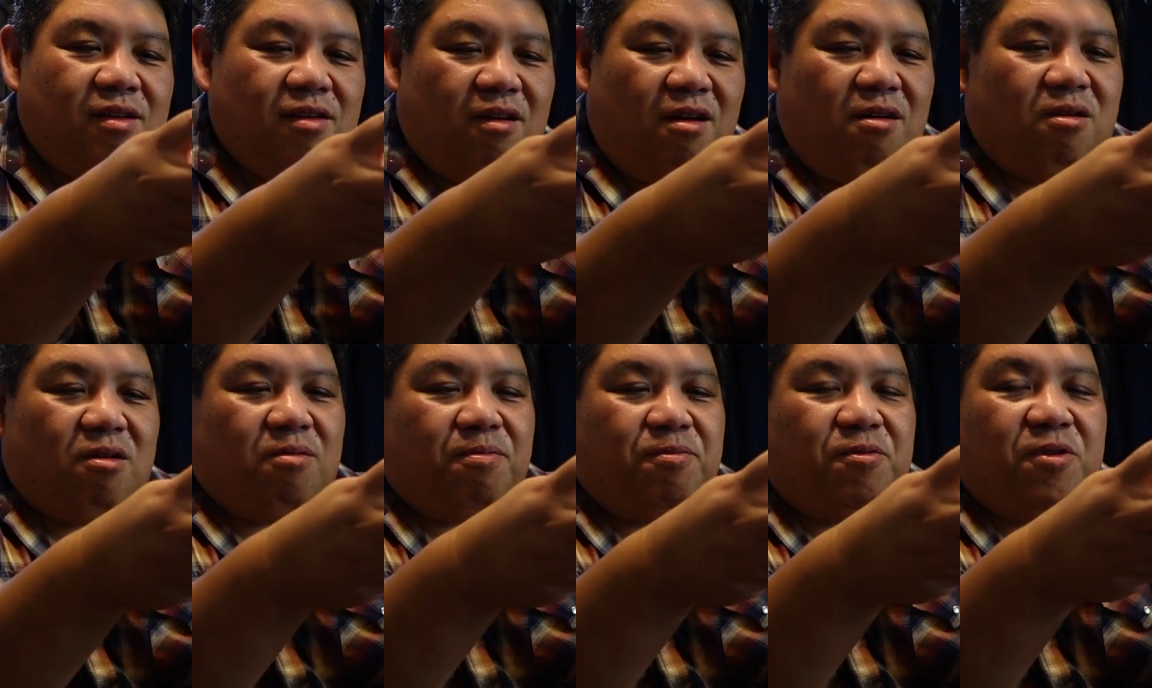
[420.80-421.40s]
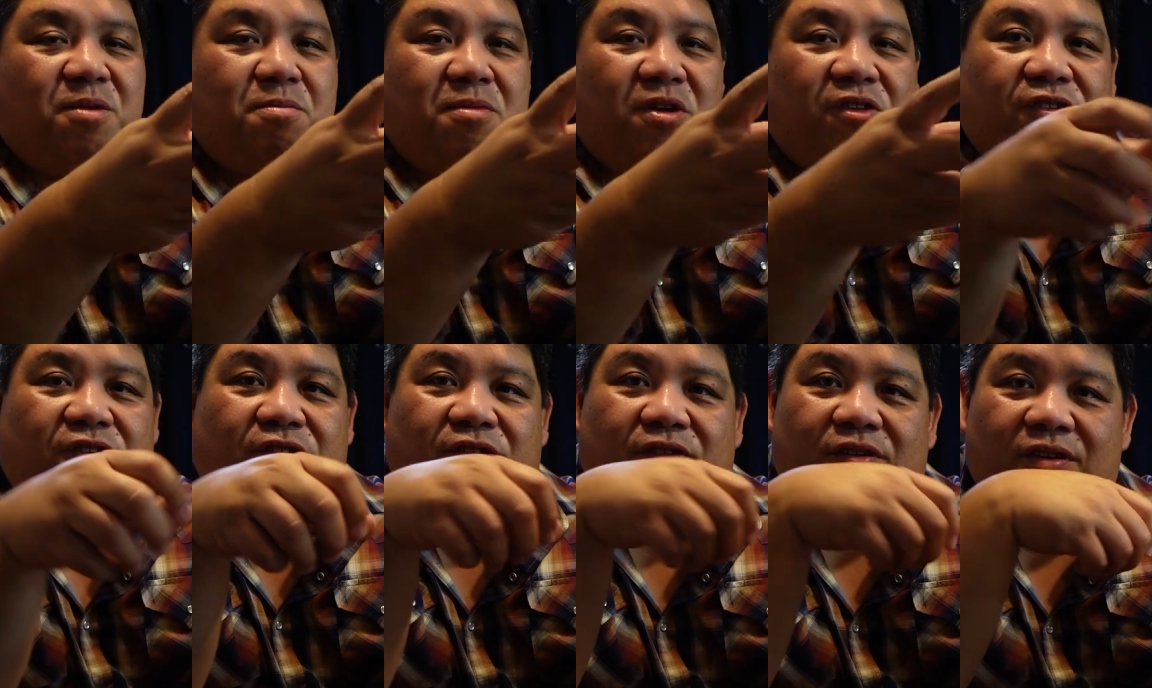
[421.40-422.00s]
oh, pretty
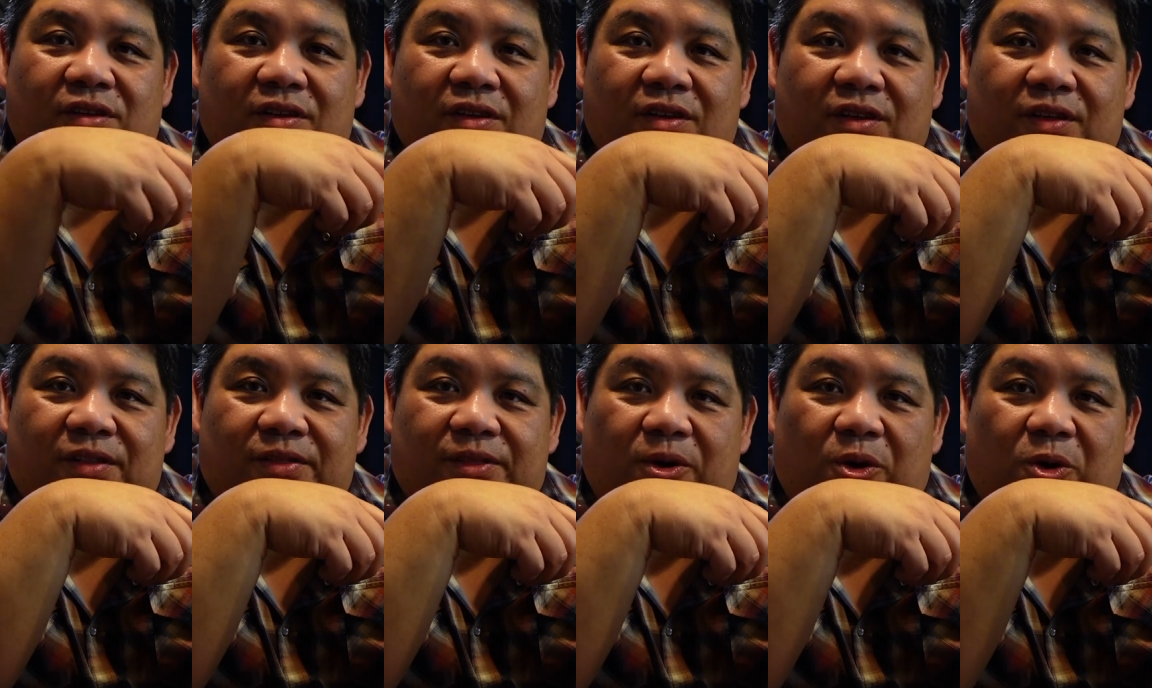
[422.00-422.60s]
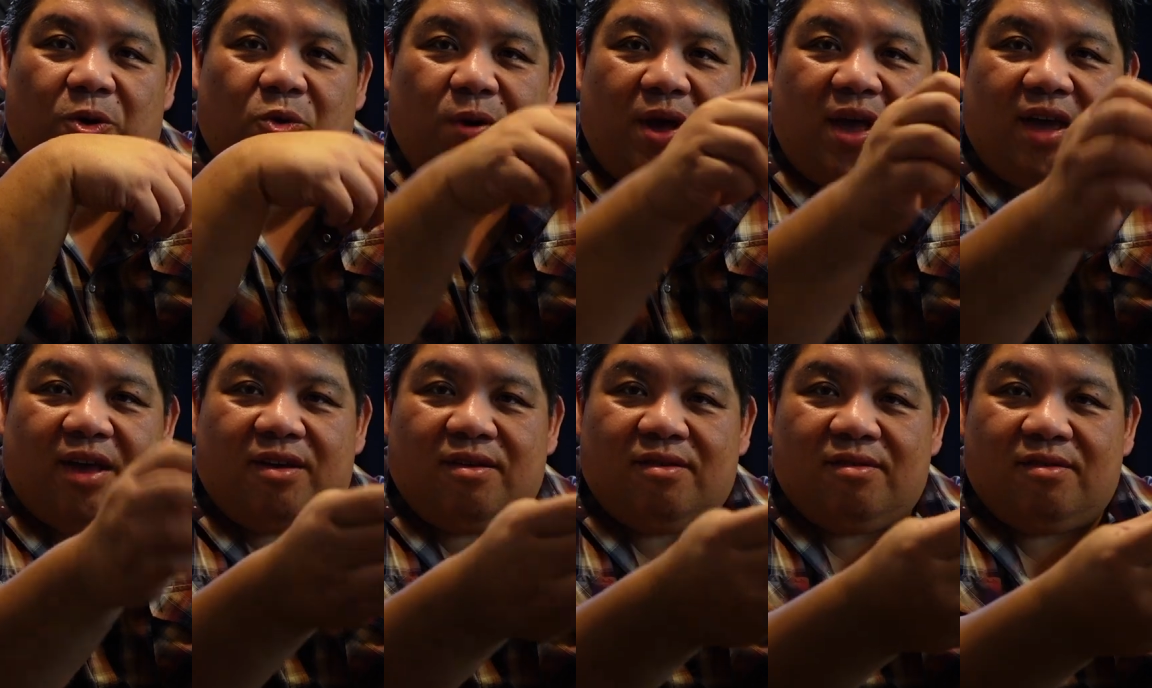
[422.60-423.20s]
much the whole
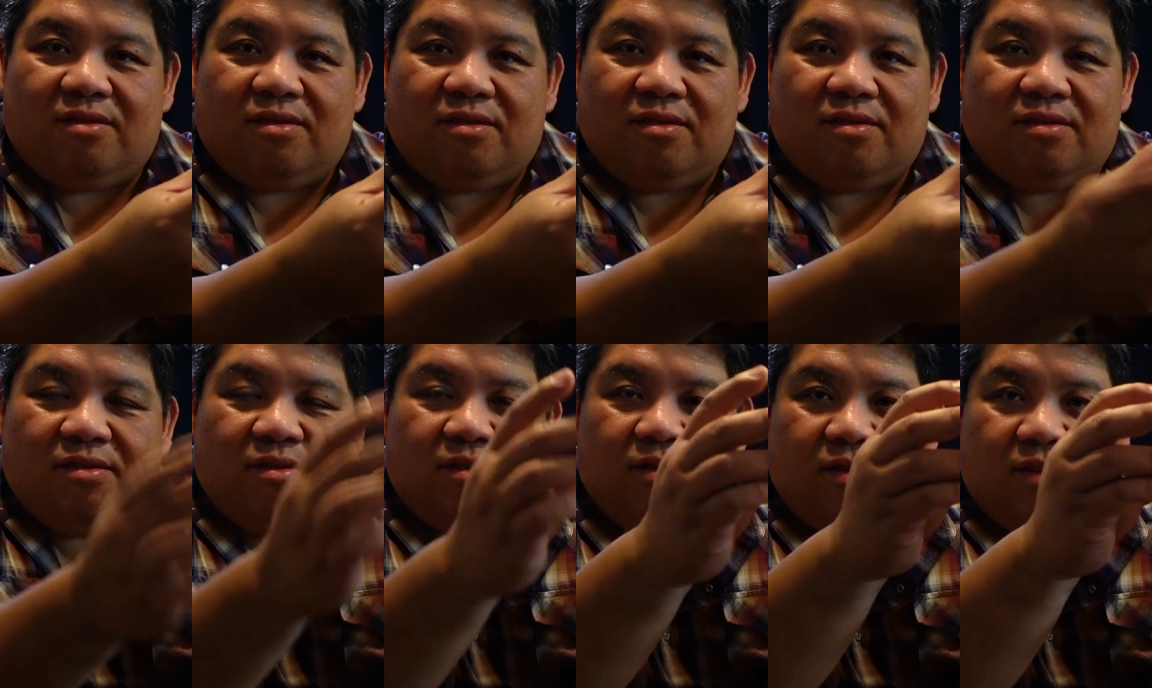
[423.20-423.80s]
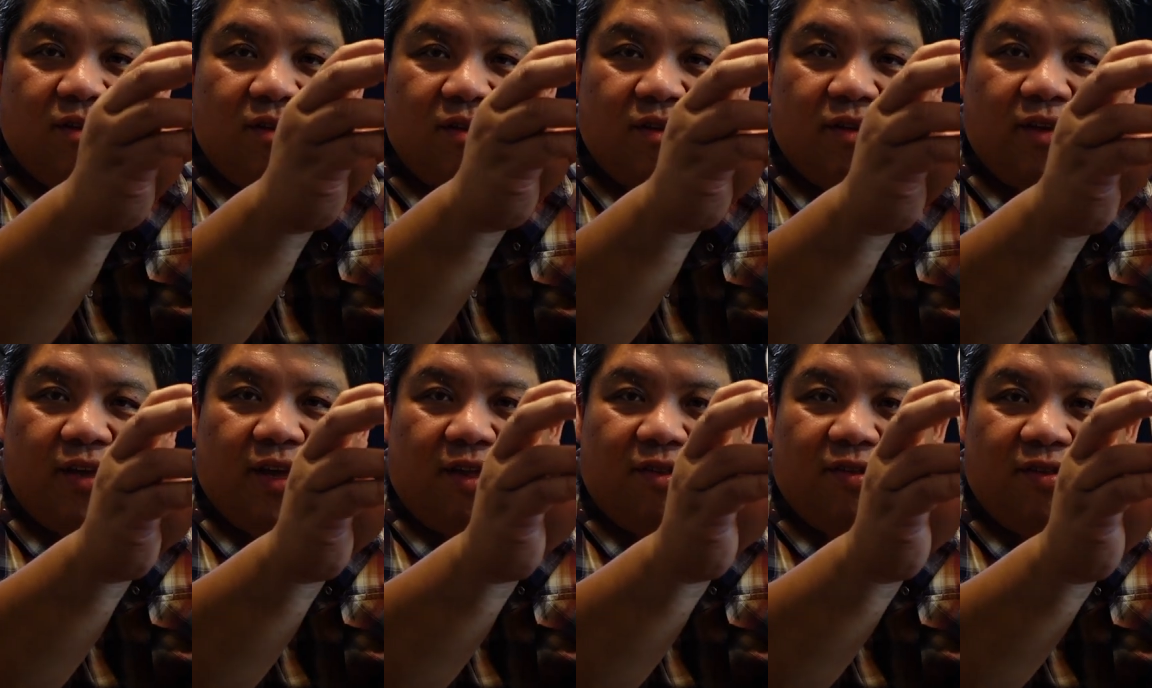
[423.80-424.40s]
way.
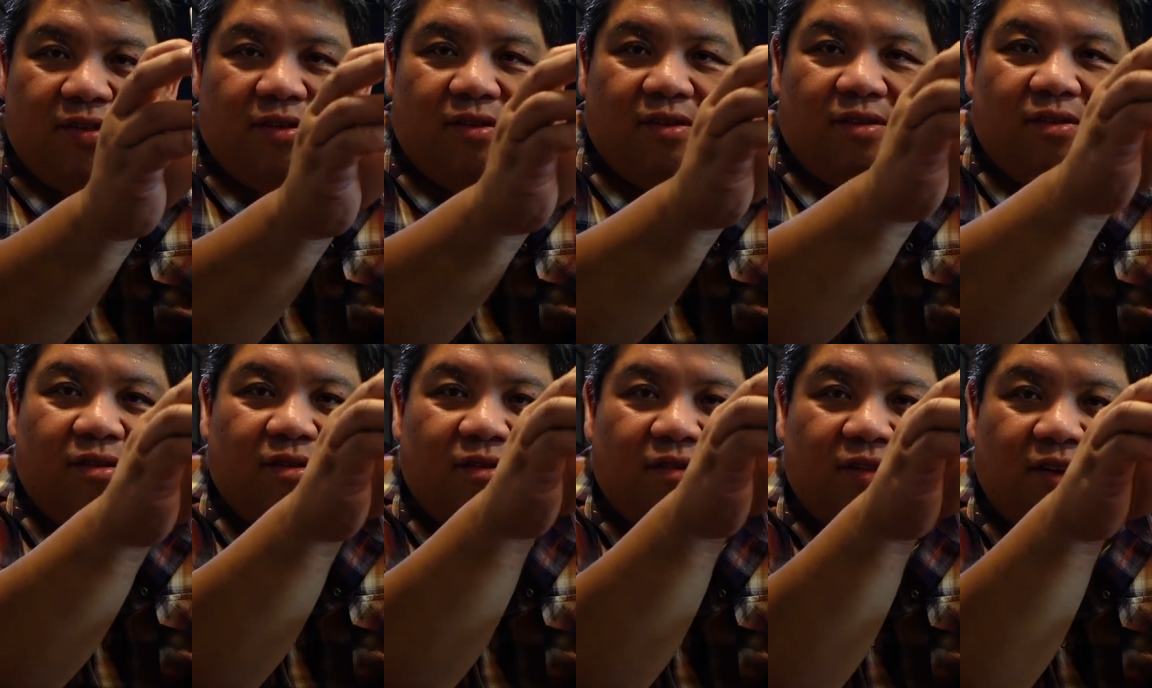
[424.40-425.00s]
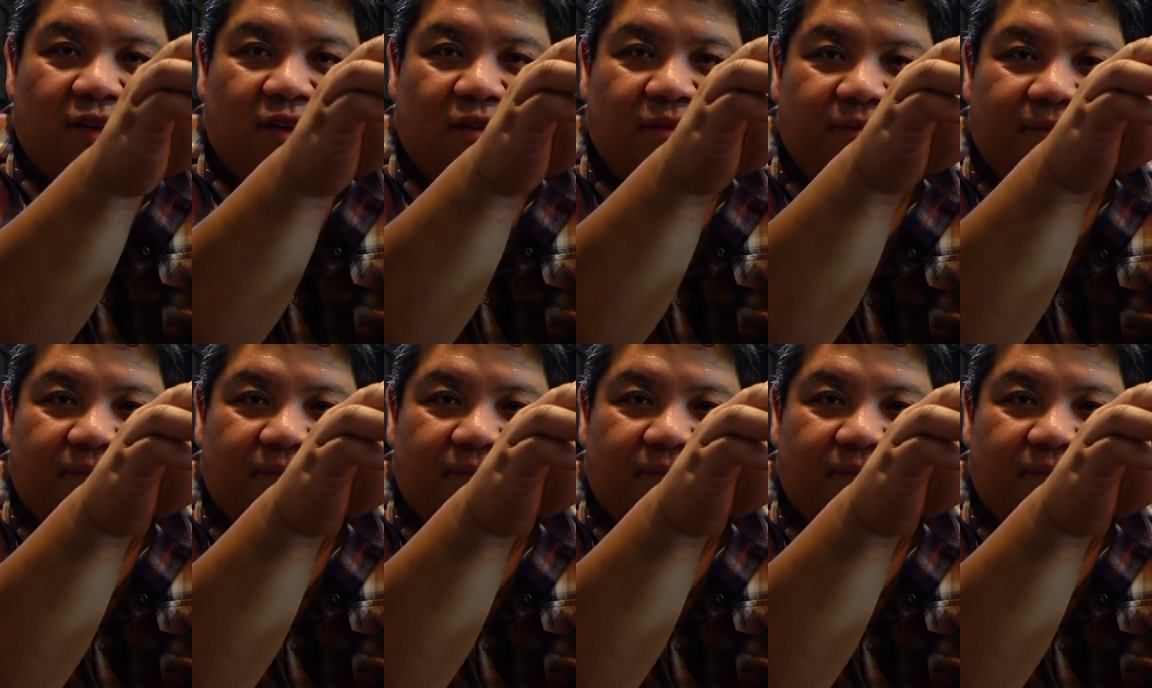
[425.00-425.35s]
Yes? See?